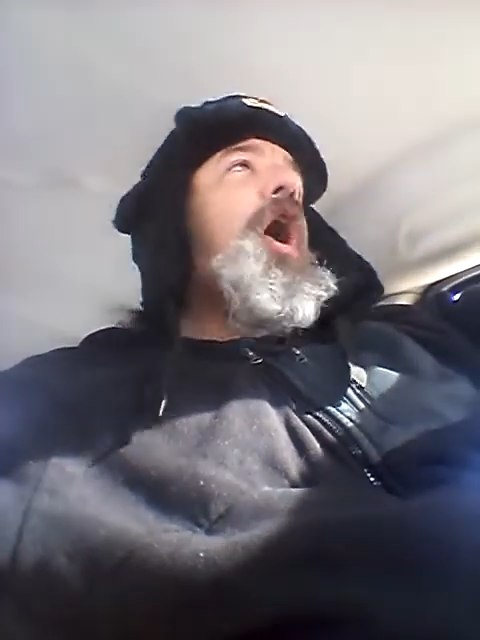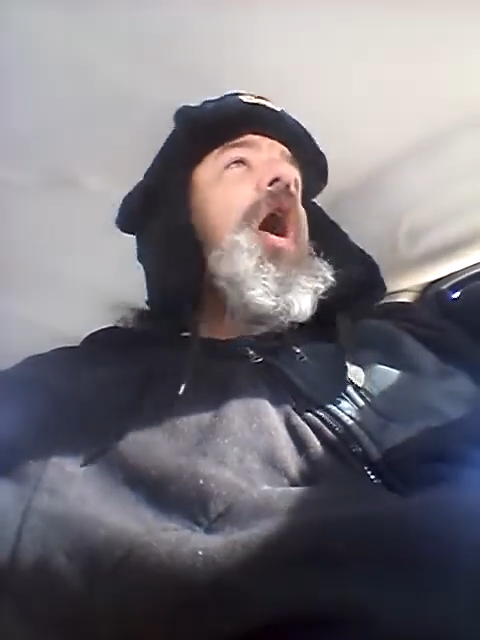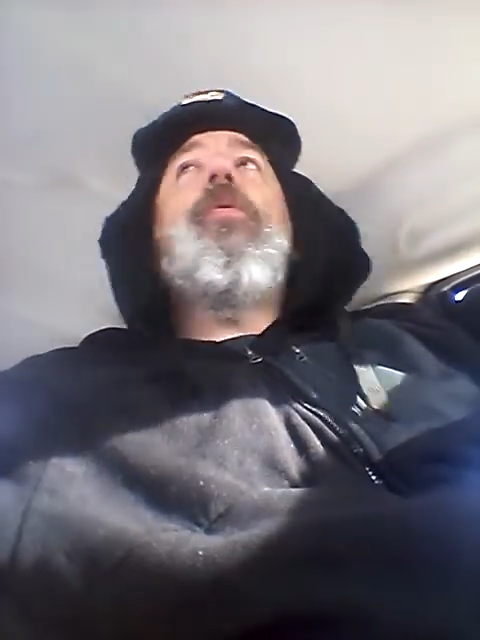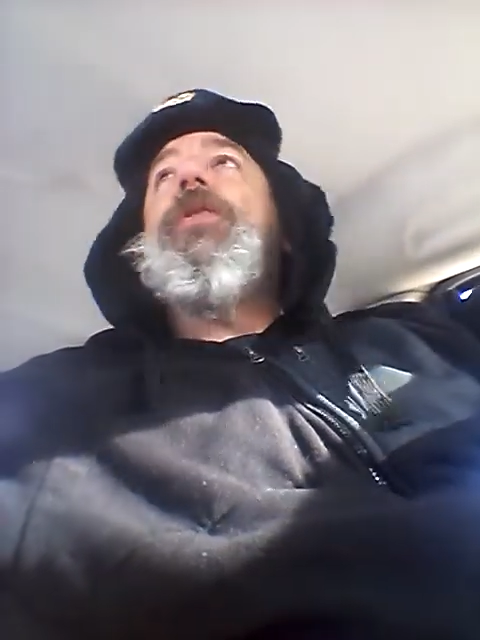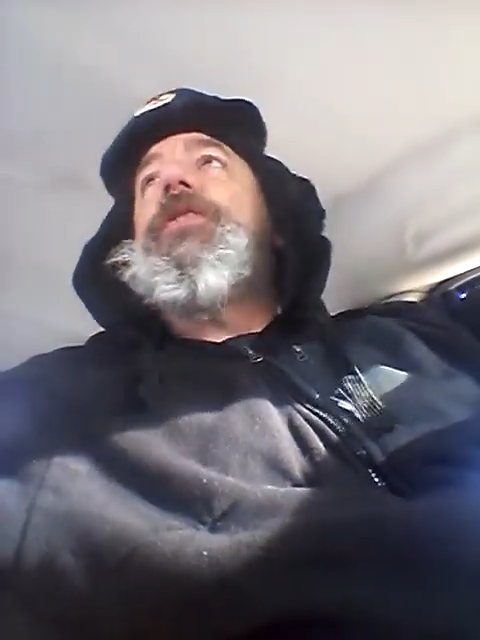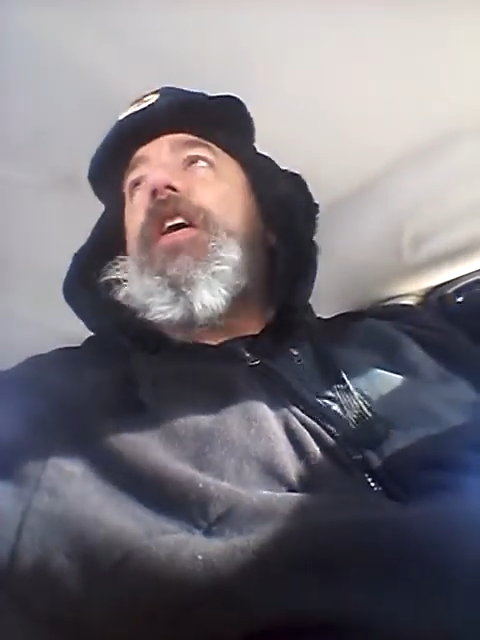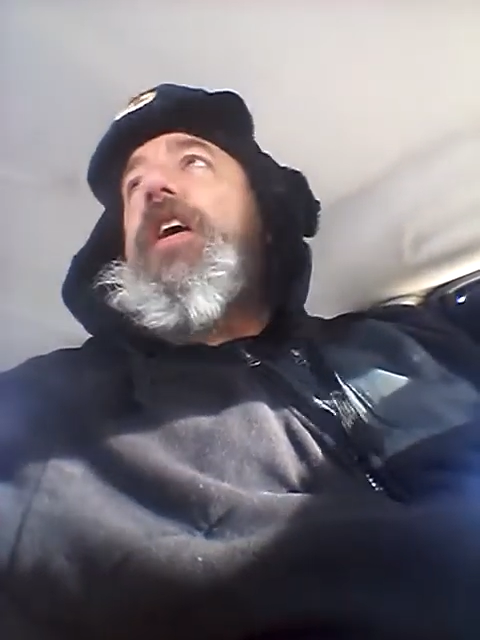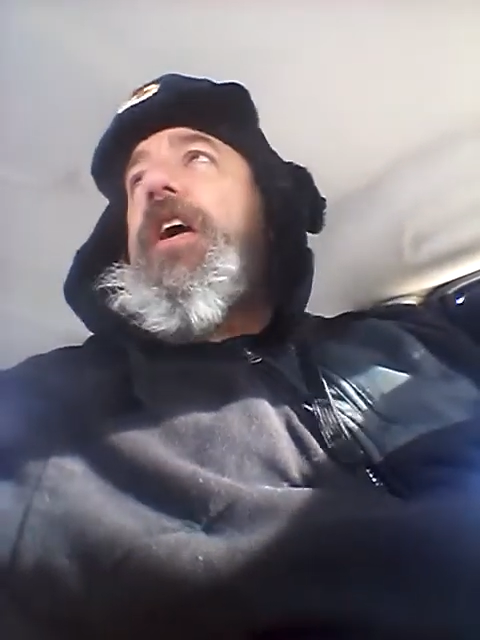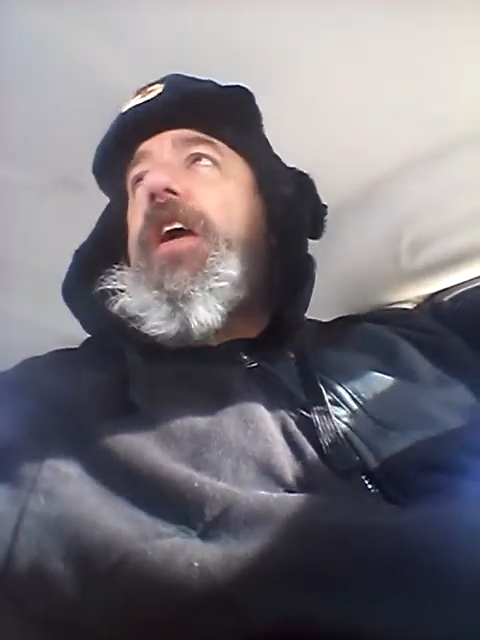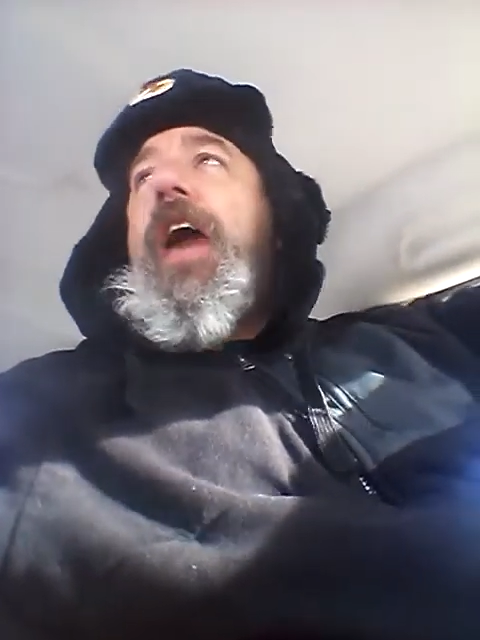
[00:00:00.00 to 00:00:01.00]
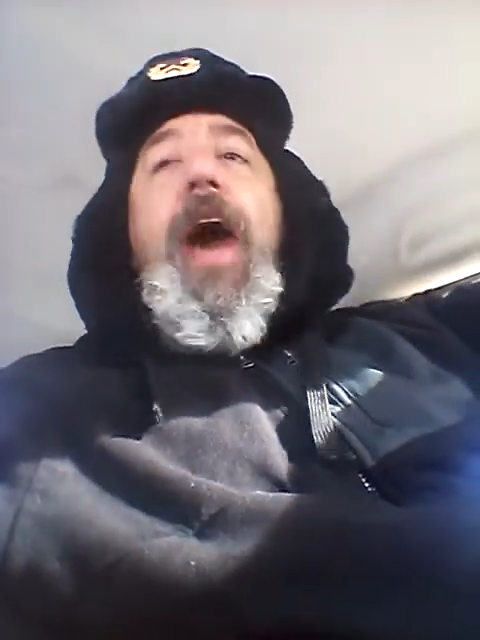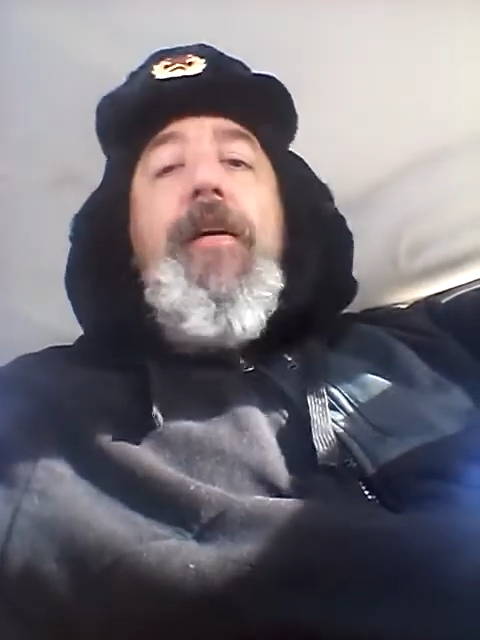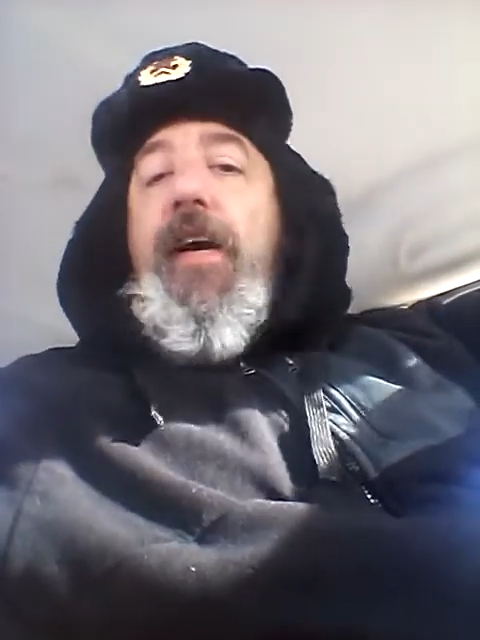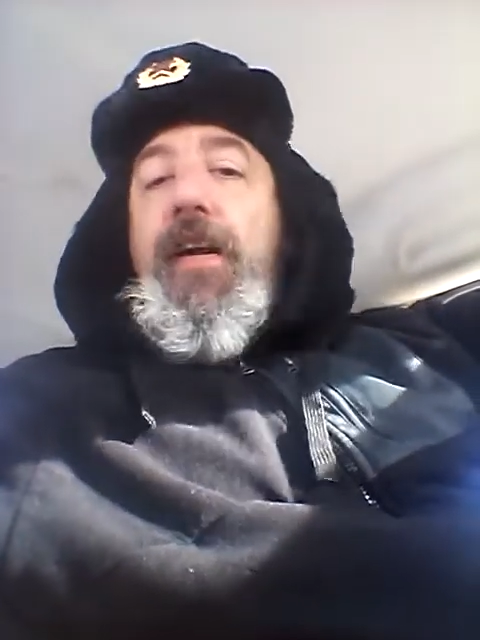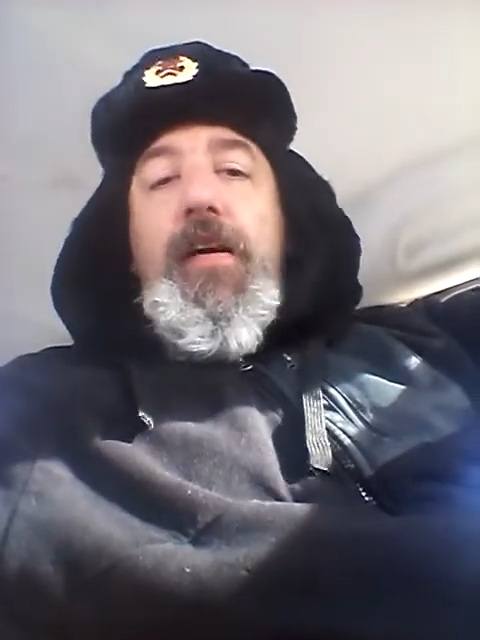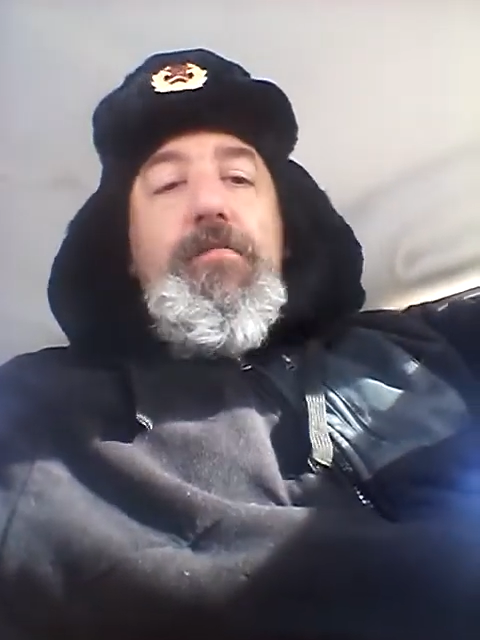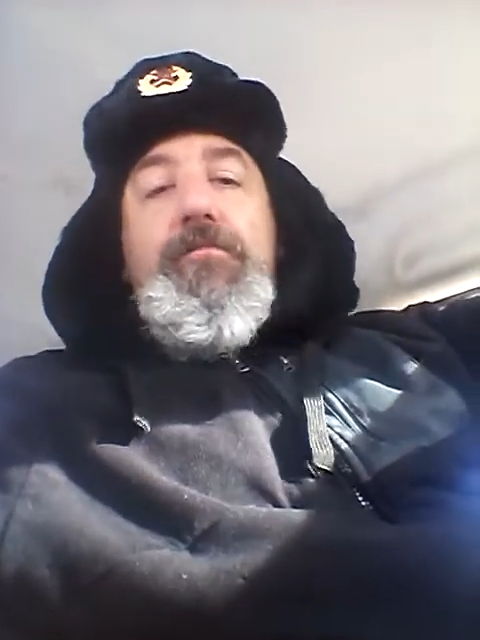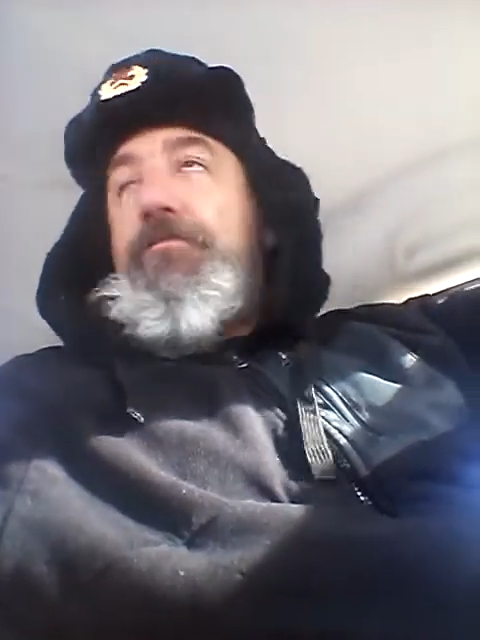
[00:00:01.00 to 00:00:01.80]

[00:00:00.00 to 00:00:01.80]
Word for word: I would say have at it.